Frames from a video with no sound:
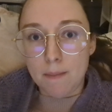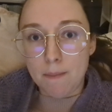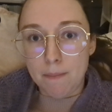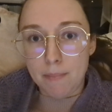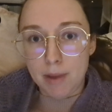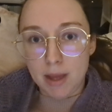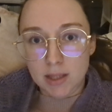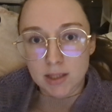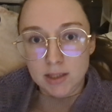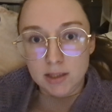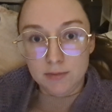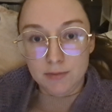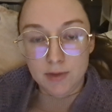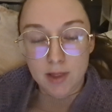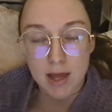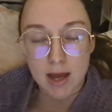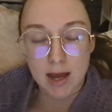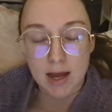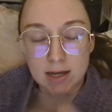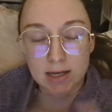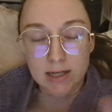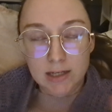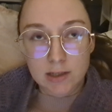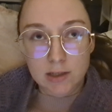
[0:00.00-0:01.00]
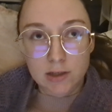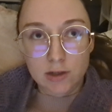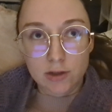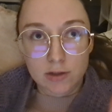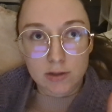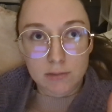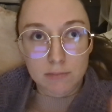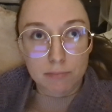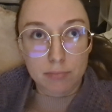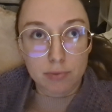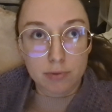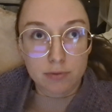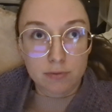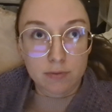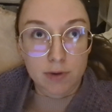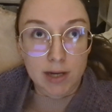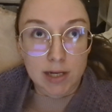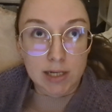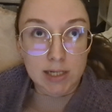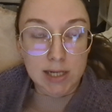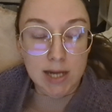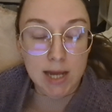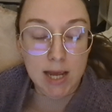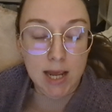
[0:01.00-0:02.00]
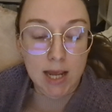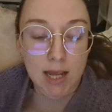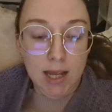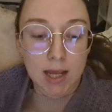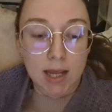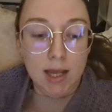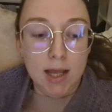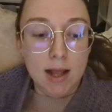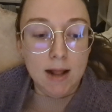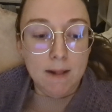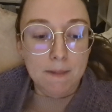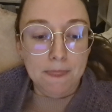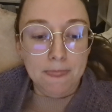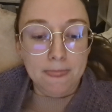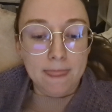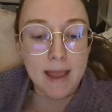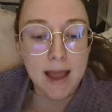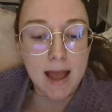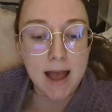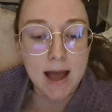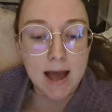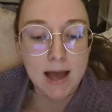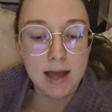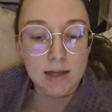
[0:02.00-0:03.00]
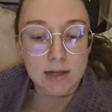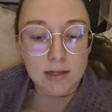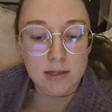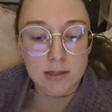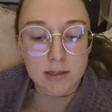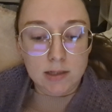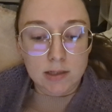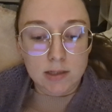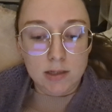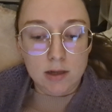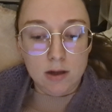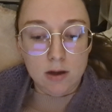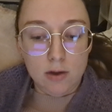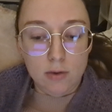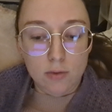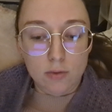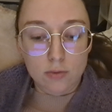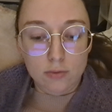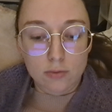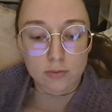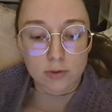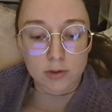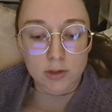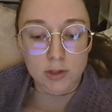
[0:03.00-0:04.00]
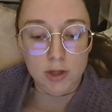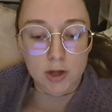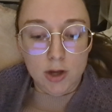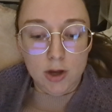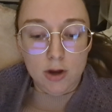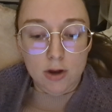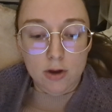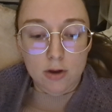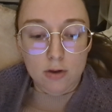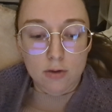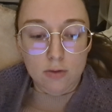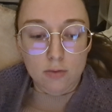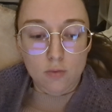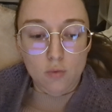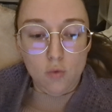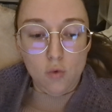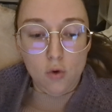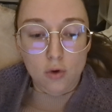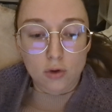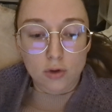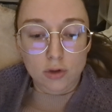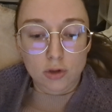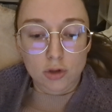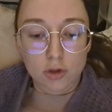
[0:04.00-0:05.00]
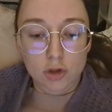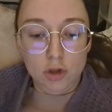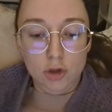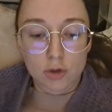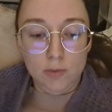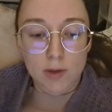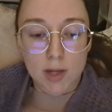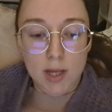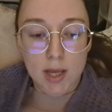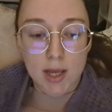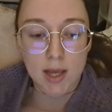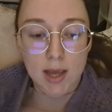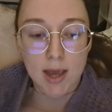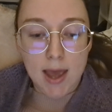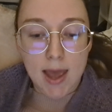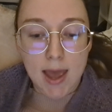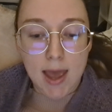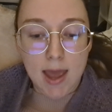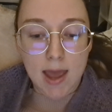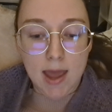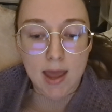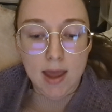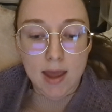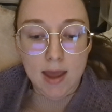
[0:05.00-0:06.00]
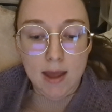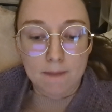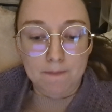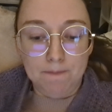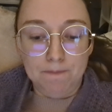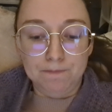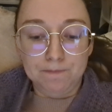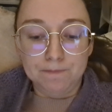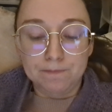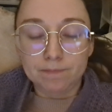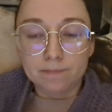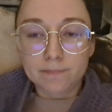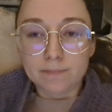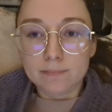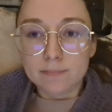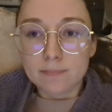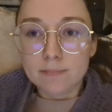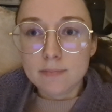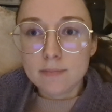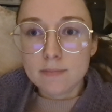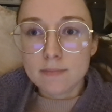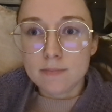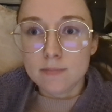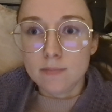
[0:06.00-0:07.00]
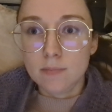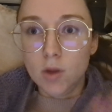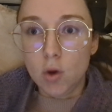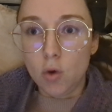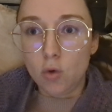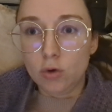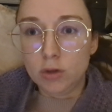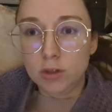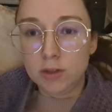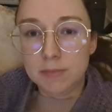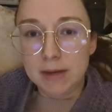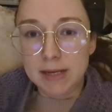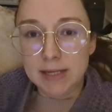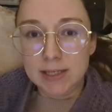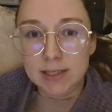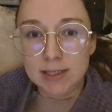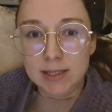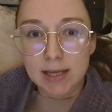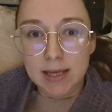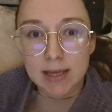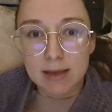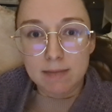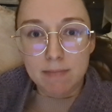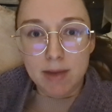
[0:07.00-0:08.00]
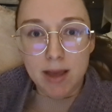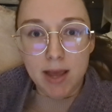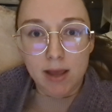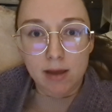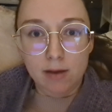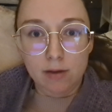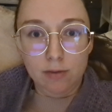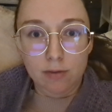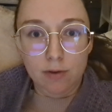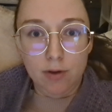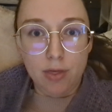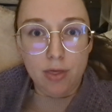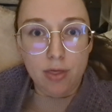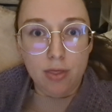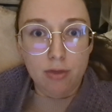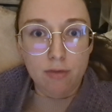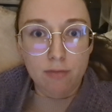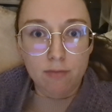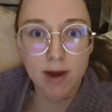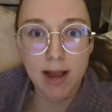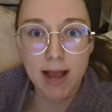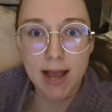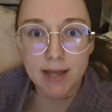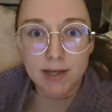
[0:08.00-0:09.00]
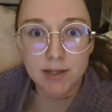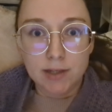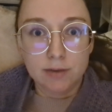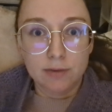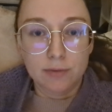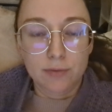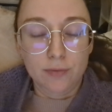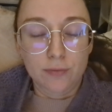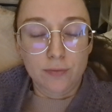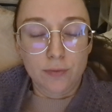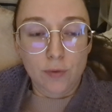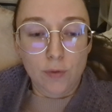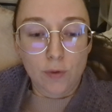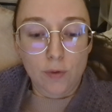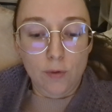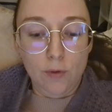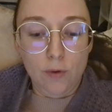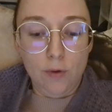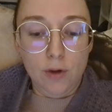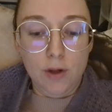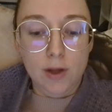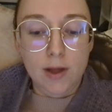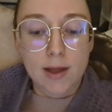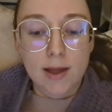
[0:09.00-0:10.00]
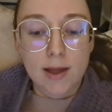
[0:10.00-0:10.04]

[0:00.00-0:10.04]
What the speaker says: bits for that. I need to do some printing, and I also was doing a automated email thread for